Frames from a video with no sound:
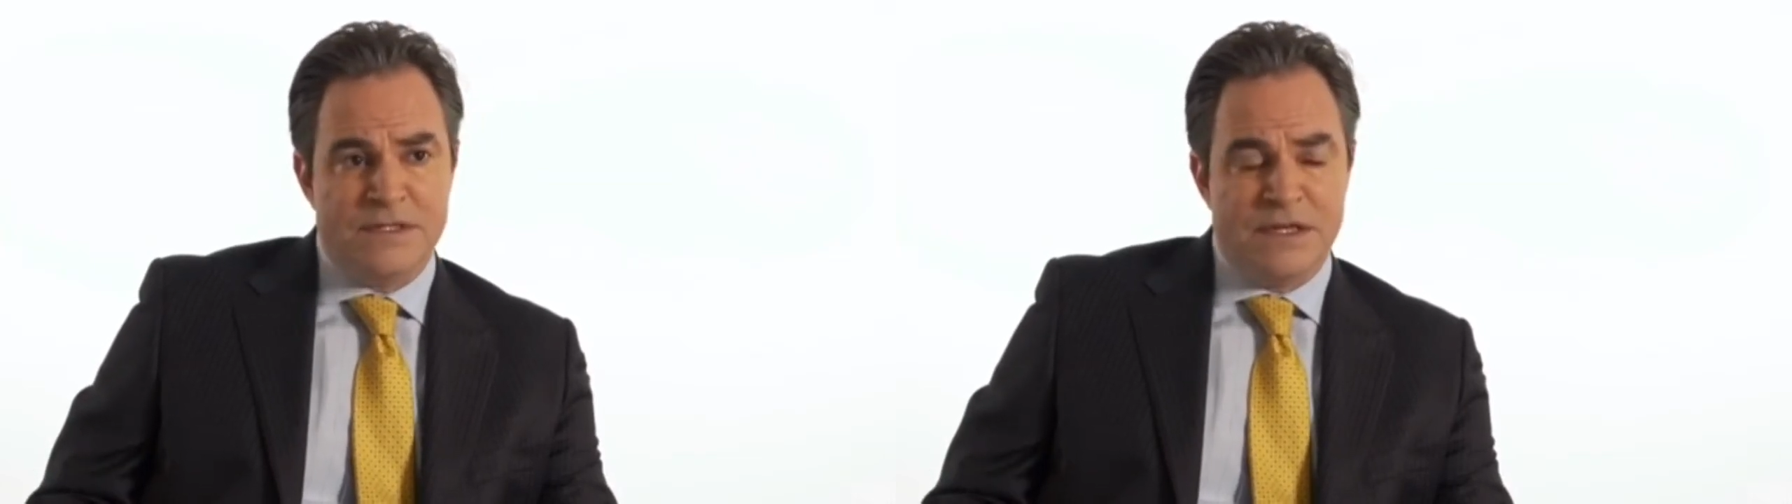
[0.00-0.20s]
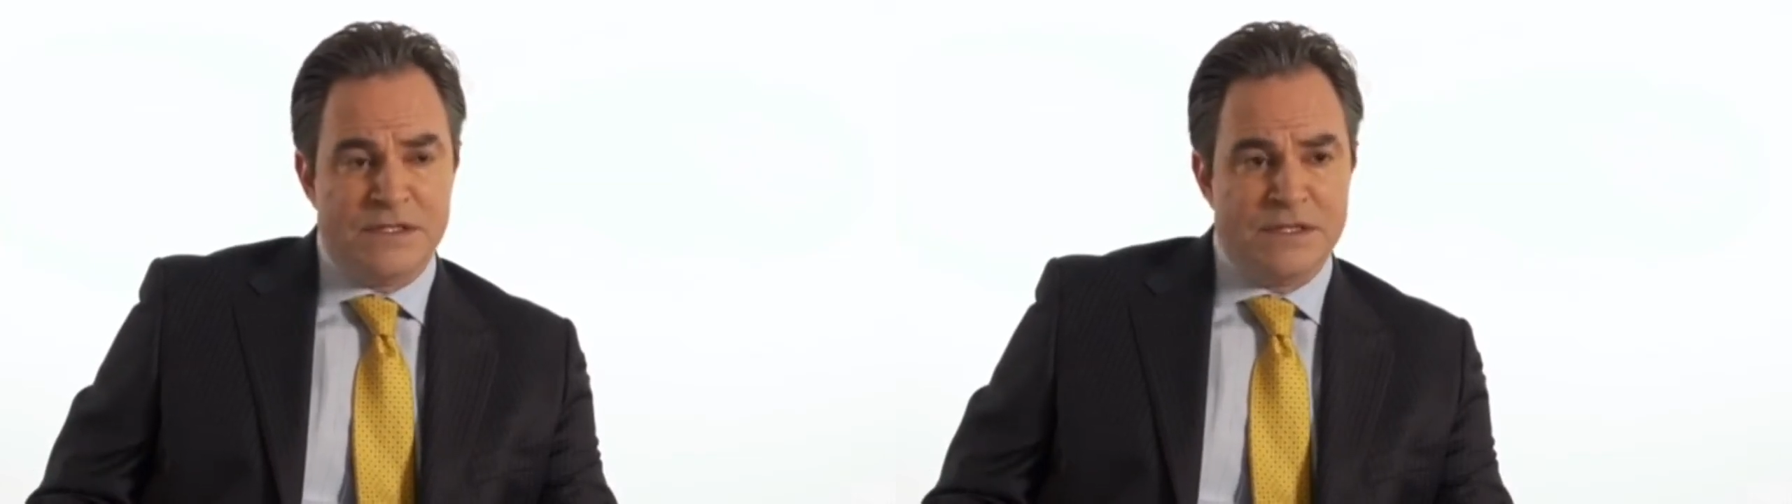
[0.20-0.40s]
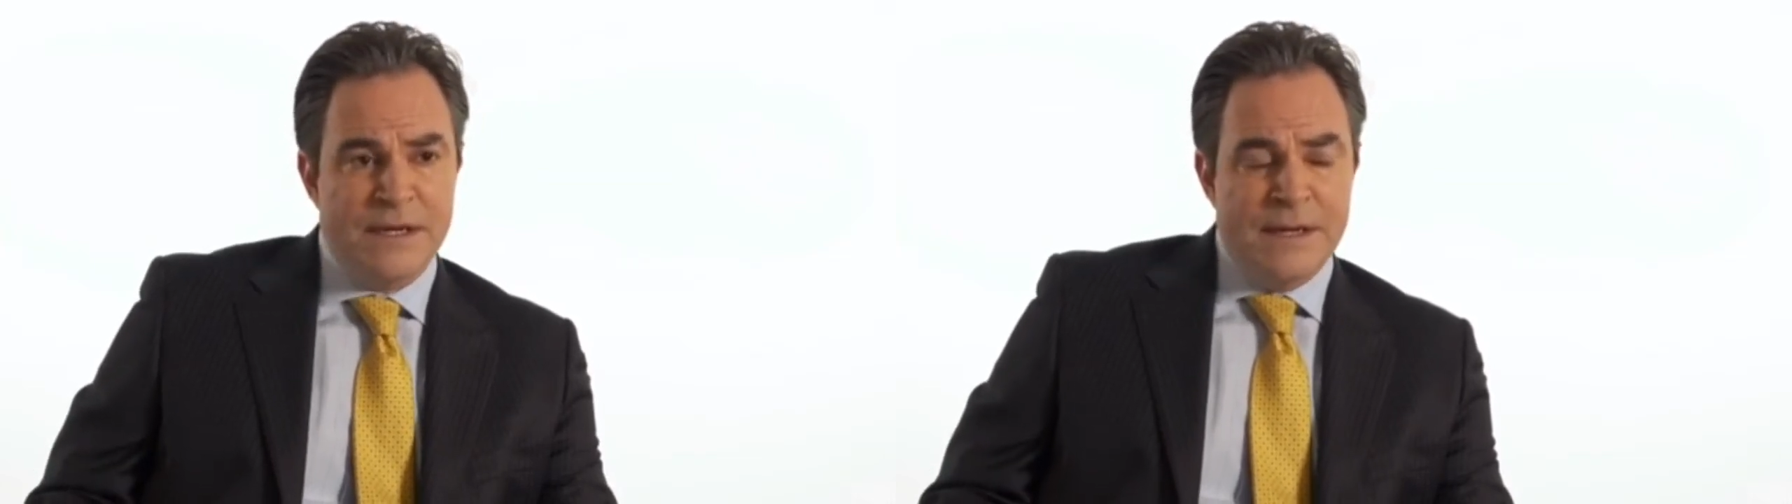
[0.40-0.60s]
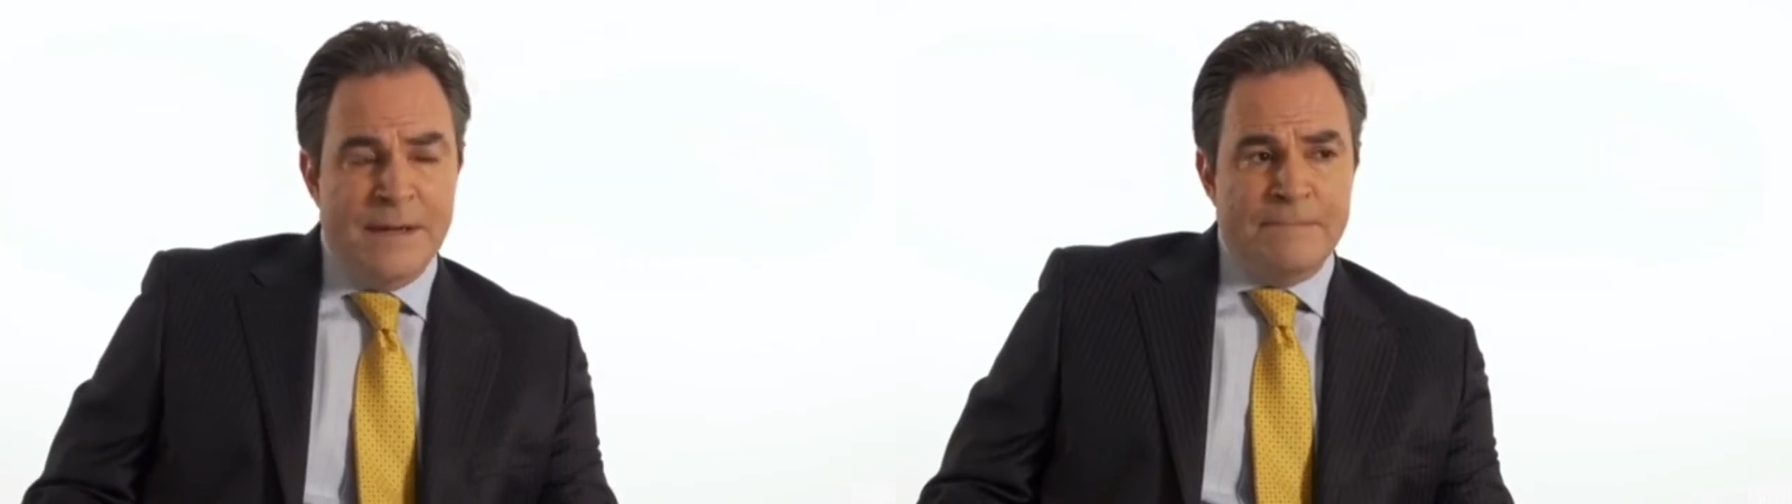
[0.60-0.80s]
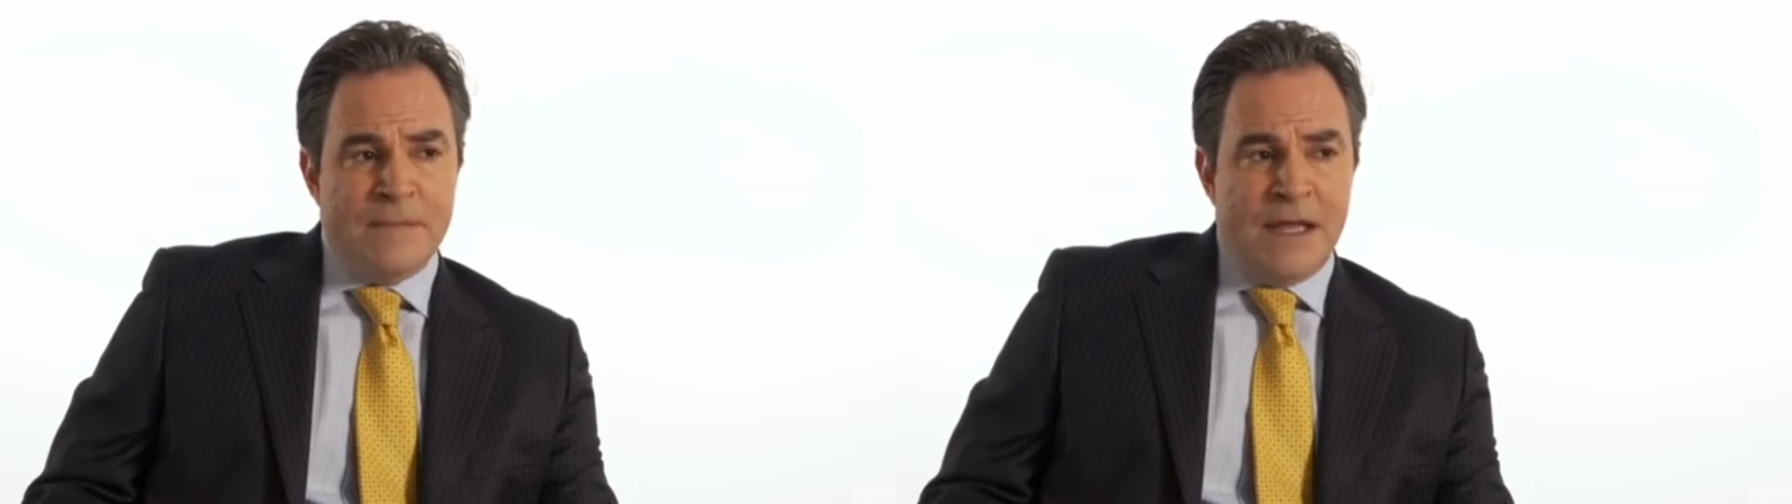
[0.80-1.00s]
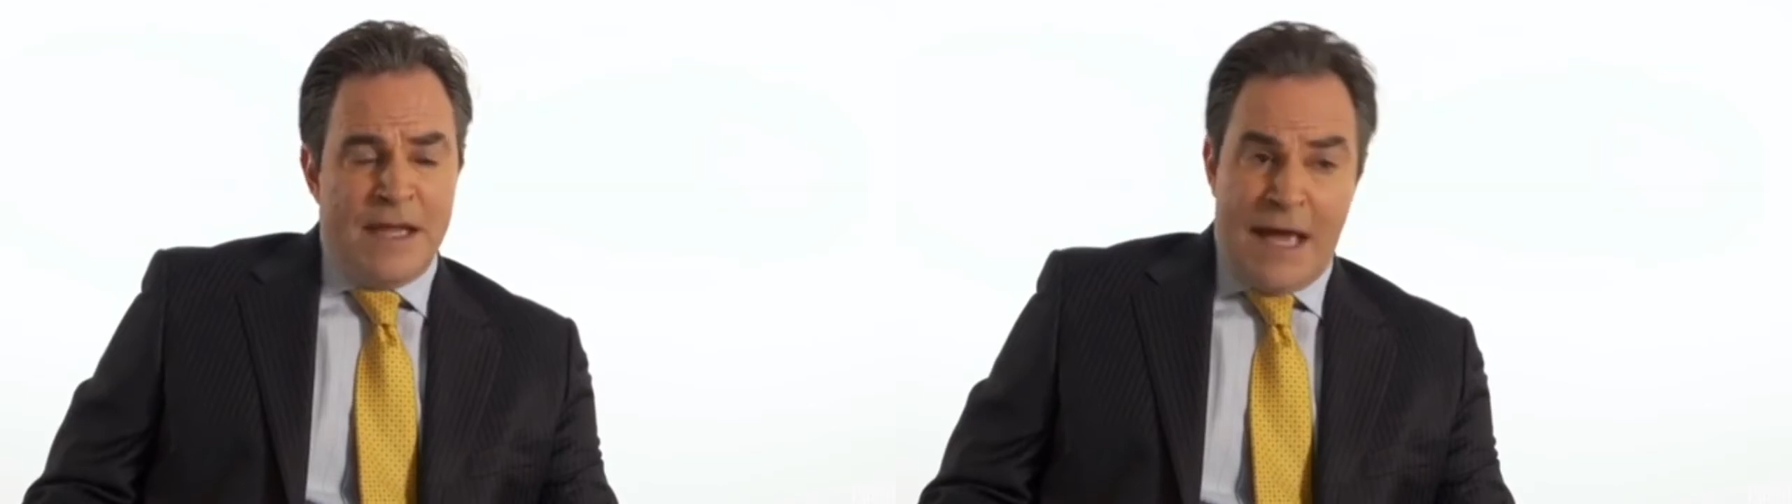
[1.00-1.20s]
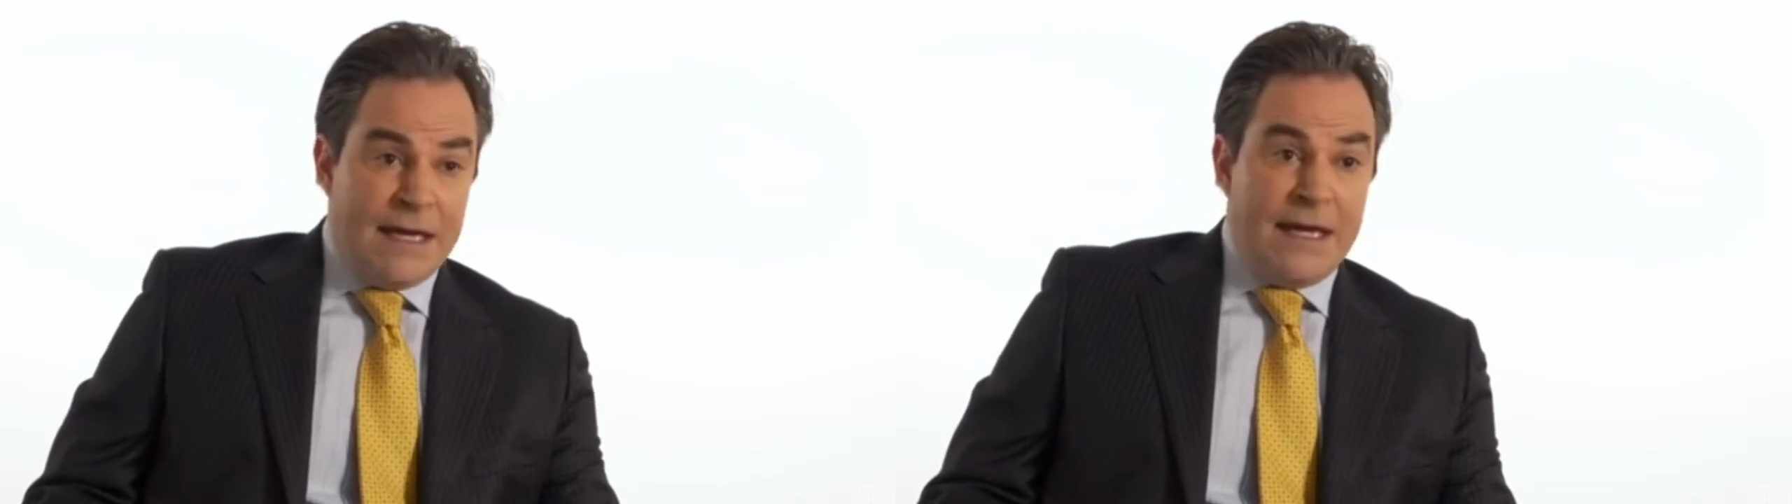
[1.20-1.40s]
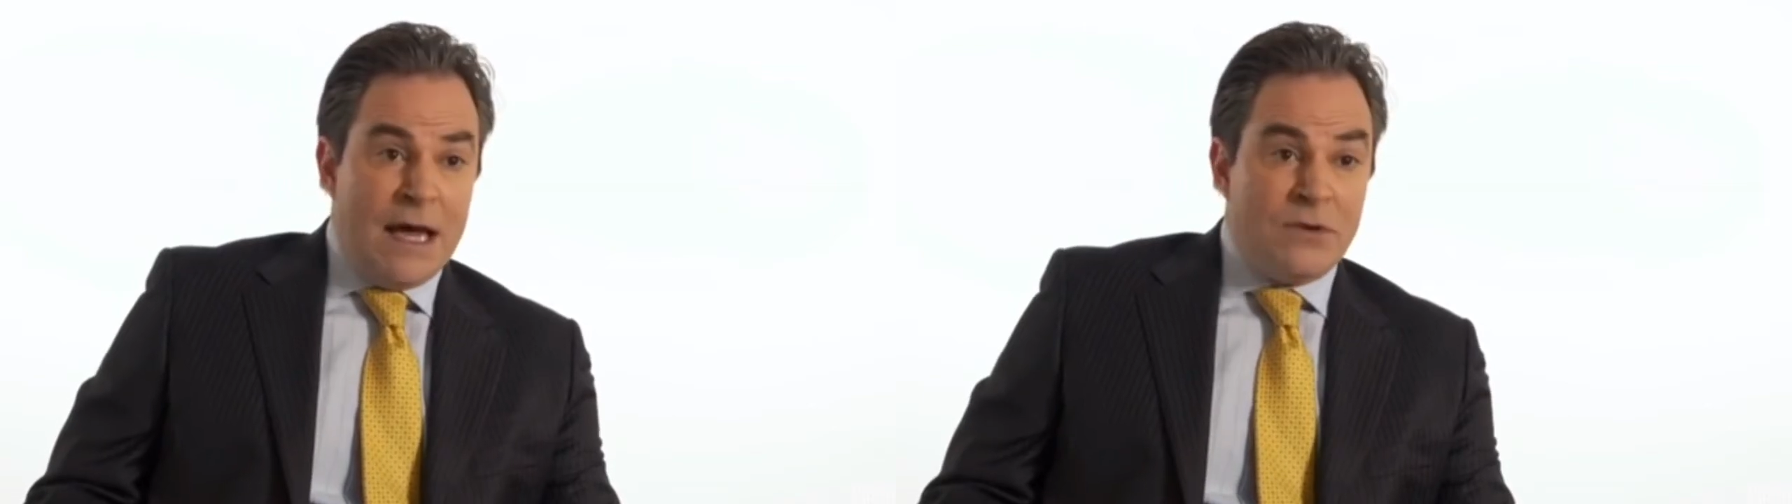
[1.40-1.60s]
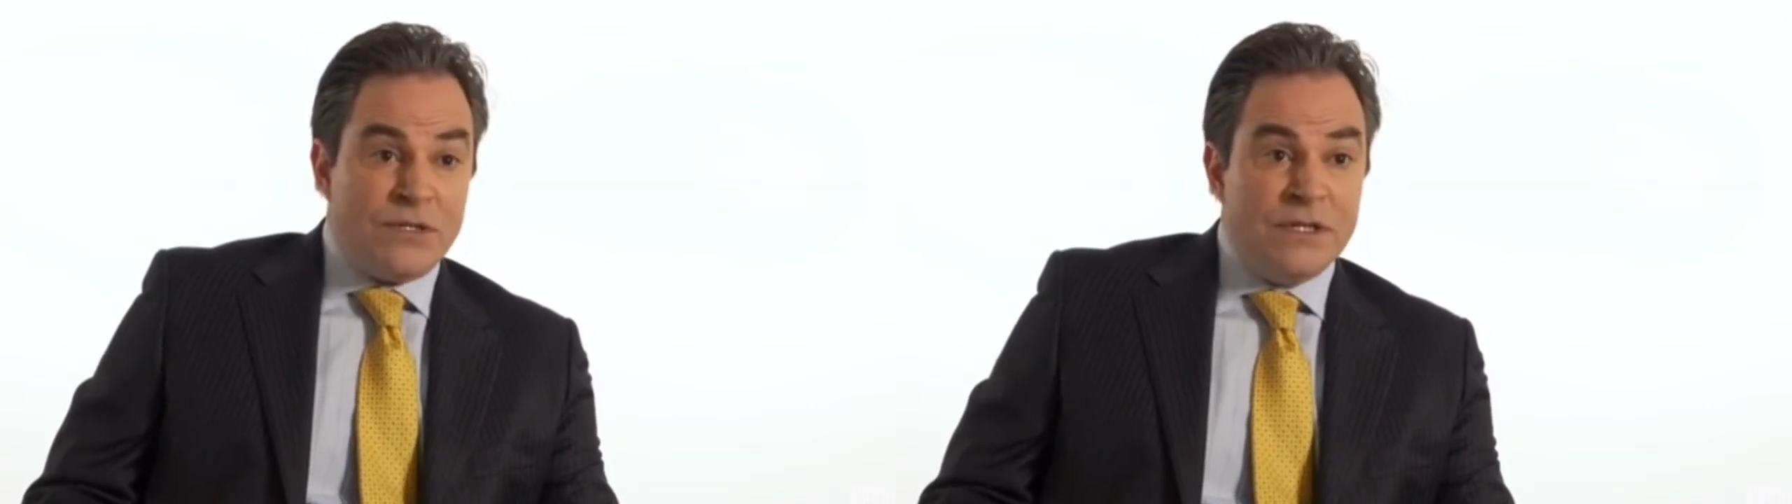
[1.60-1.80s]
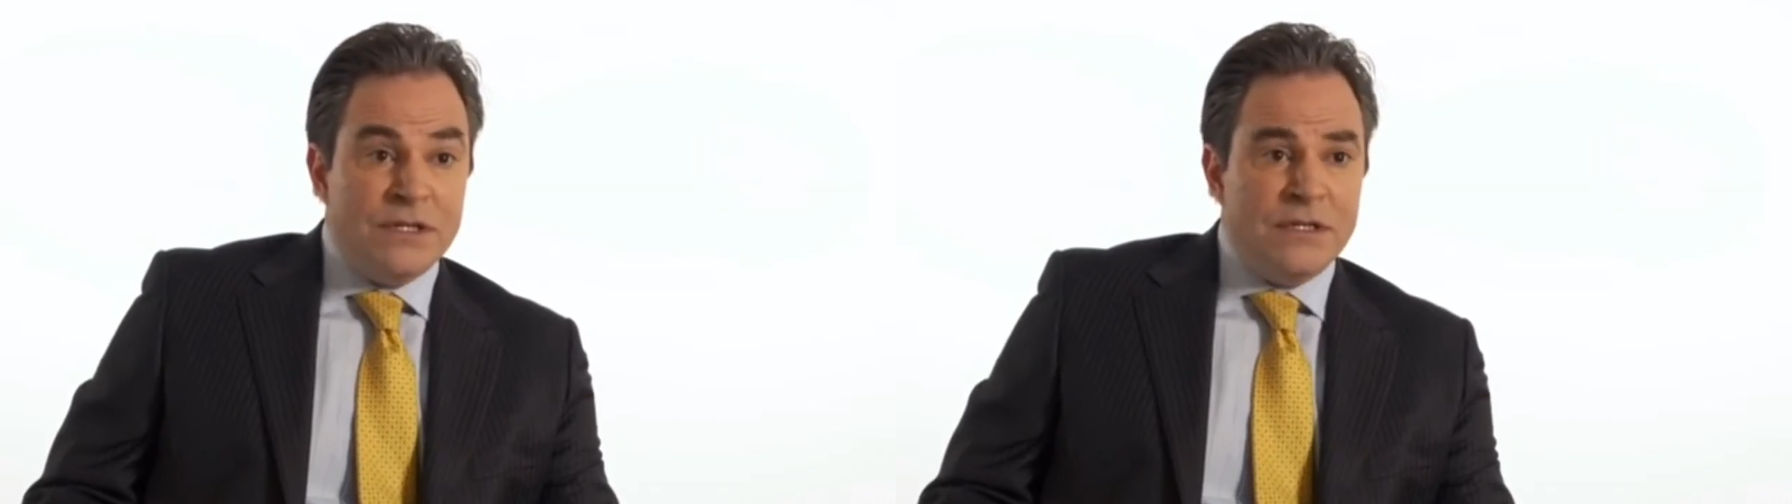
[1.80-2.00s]
such, and hanging
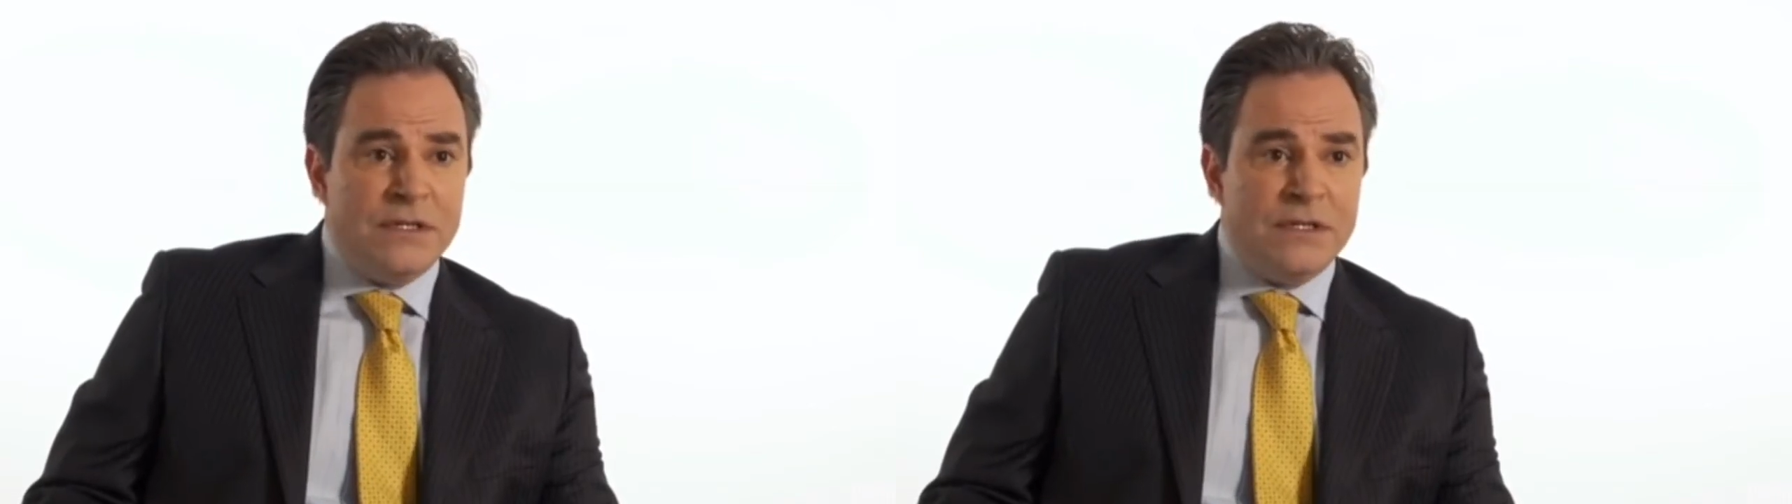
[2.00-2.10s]
out.